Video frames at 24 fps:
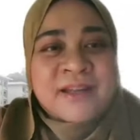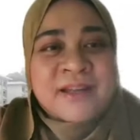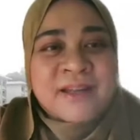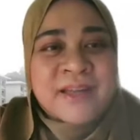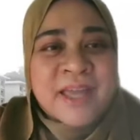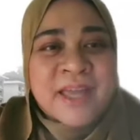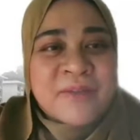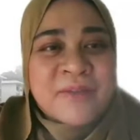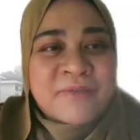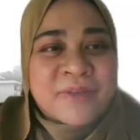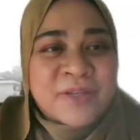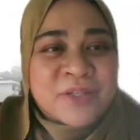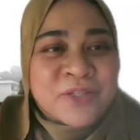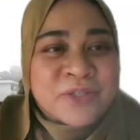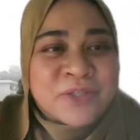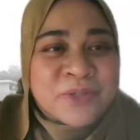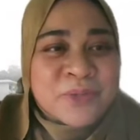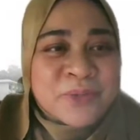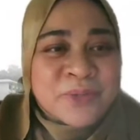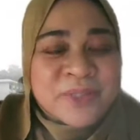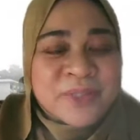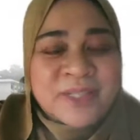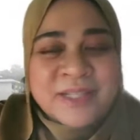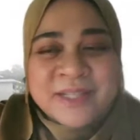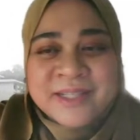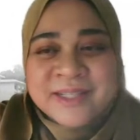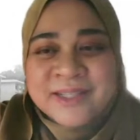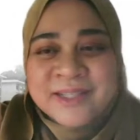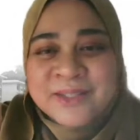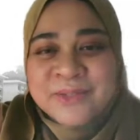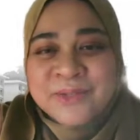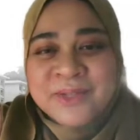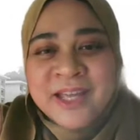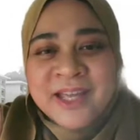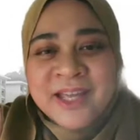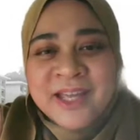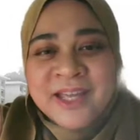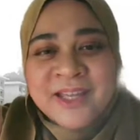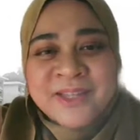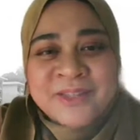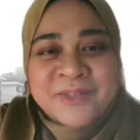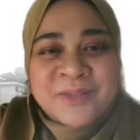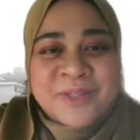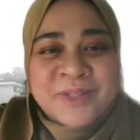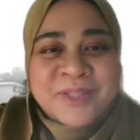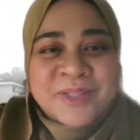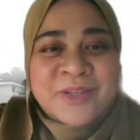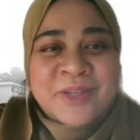Eva shown us today, so
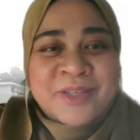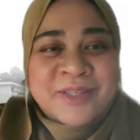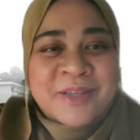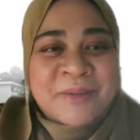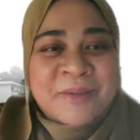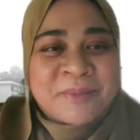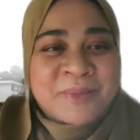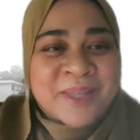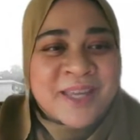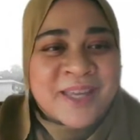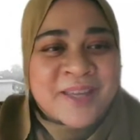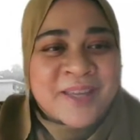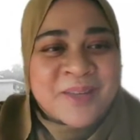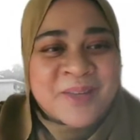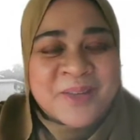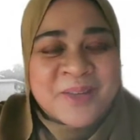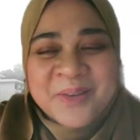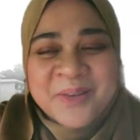it's not something